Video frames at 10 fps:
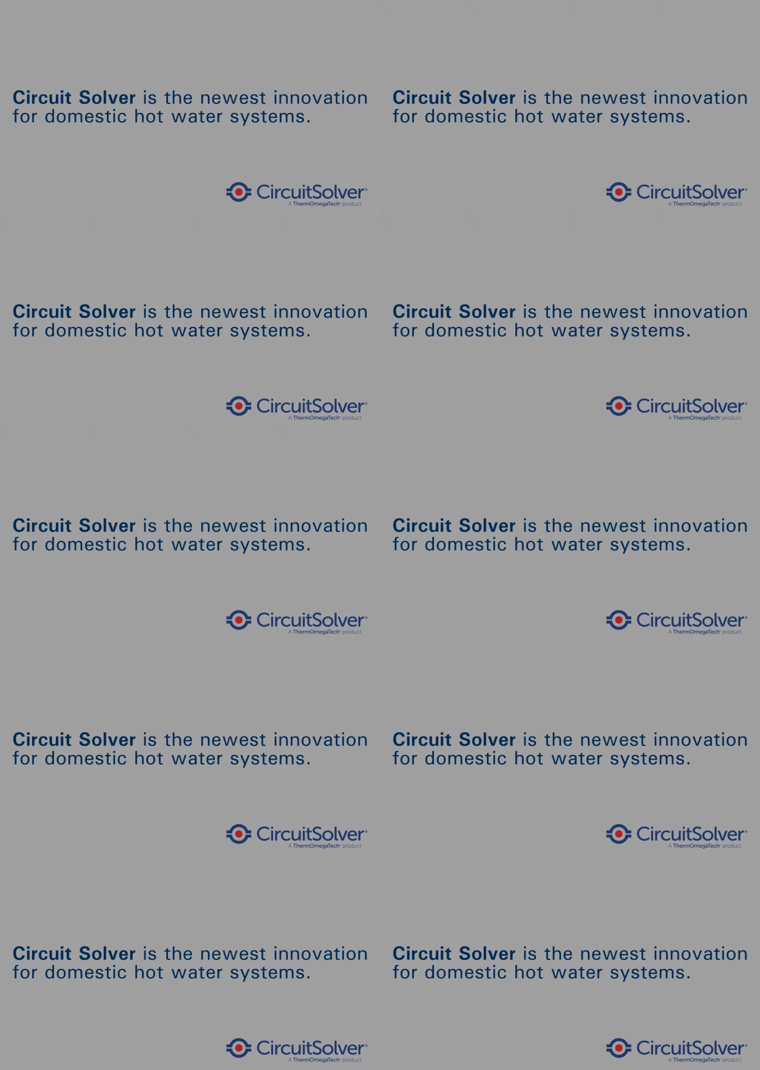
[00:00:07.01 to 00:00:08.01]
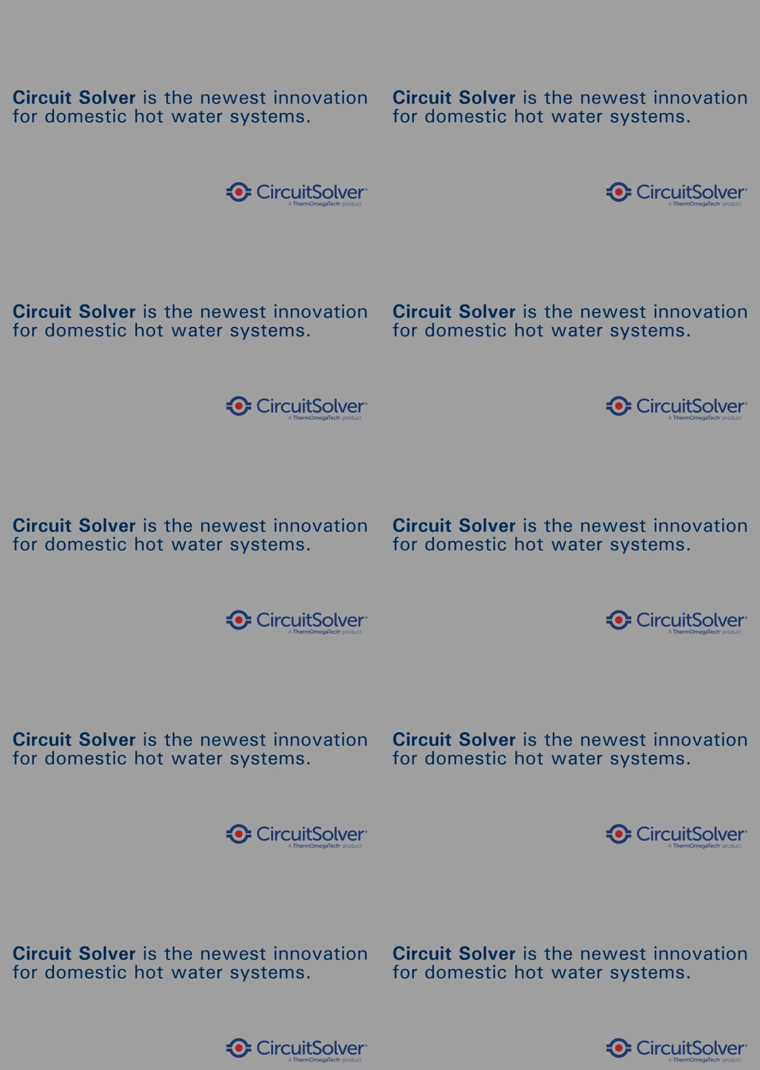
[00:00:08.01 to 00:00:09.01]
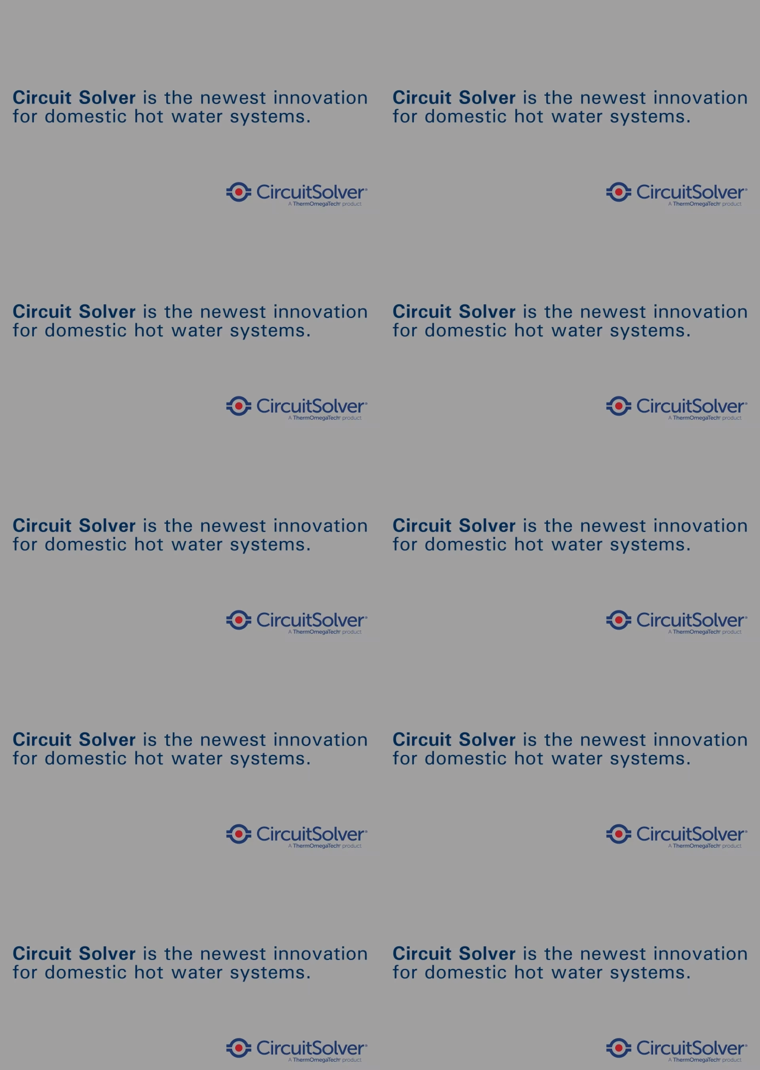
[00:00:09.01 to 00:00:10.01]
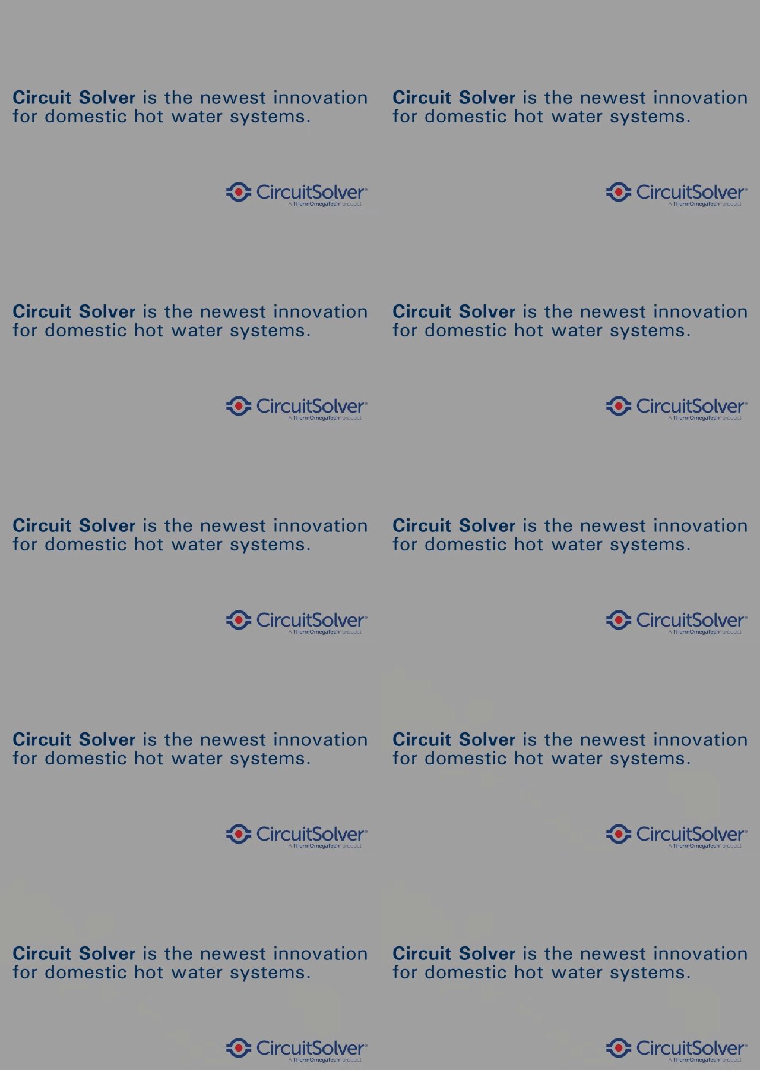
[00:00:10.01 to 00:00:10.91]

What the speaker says: No face is visible, so there are no lips to read.